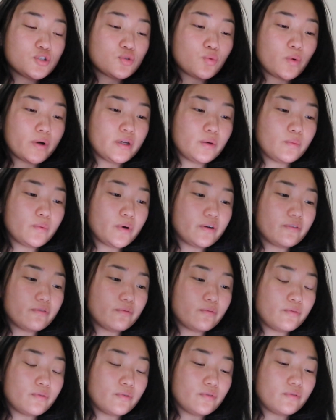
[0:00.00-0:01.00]

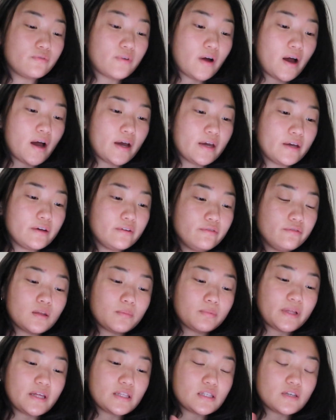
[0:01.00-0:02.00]
21:5. The
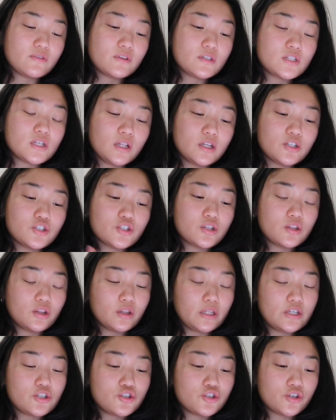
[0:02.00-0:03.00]
plans of the diligent
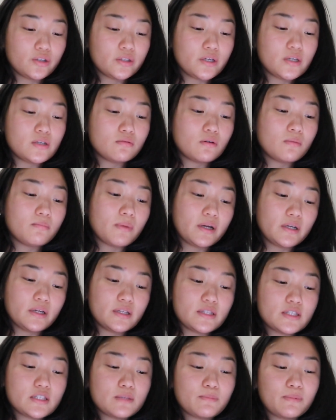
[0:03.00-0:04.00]
lead surely to
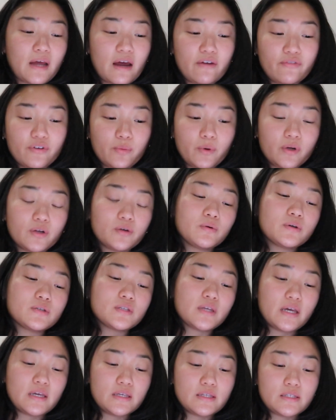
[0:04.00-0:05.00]
abundance, but everyone who
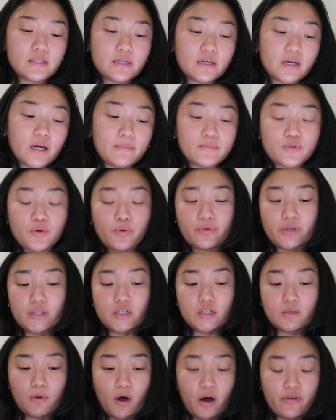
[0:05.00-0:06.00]
is hasty comes only
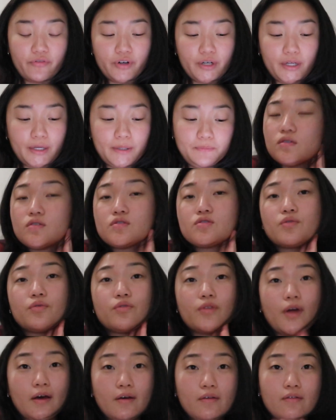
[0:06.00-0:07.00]
to poverty. So
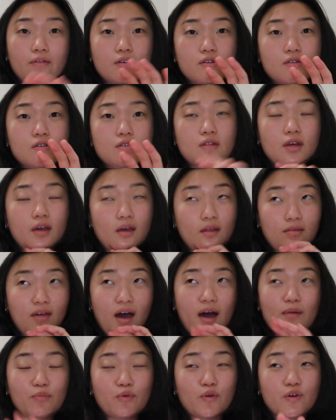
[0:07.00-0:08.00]
that there's like
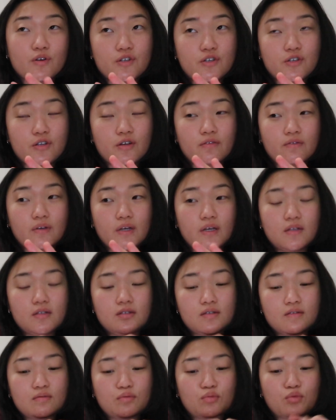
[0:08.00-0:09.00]
that portion of
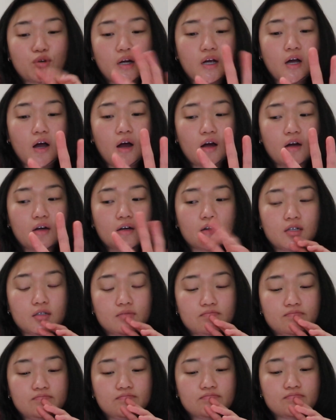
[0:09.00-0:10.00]
it. Work hard,
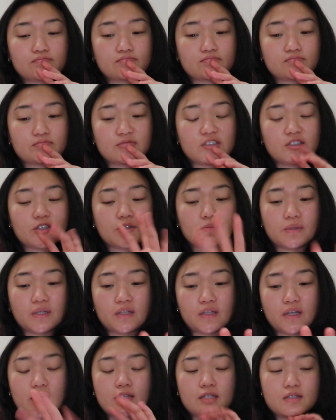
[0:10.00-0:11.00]
don't be
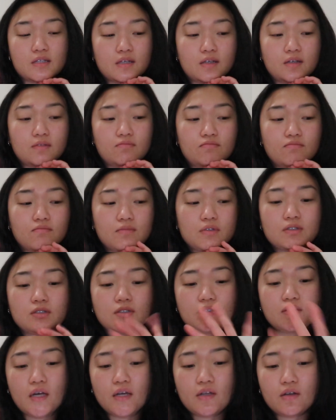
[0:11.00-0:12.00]
lazy,
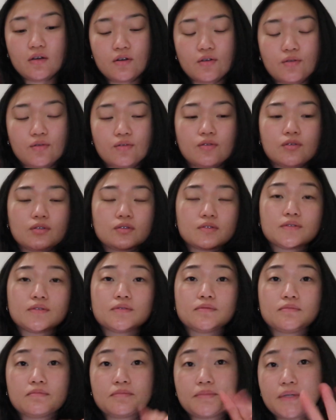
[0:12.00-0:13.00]
set your
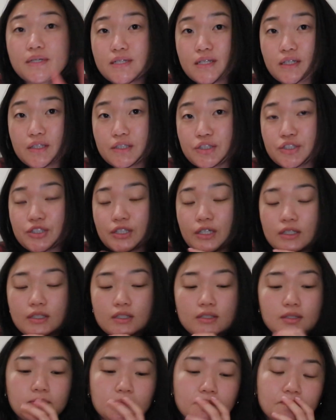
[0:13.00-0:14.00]
goals, be diligent,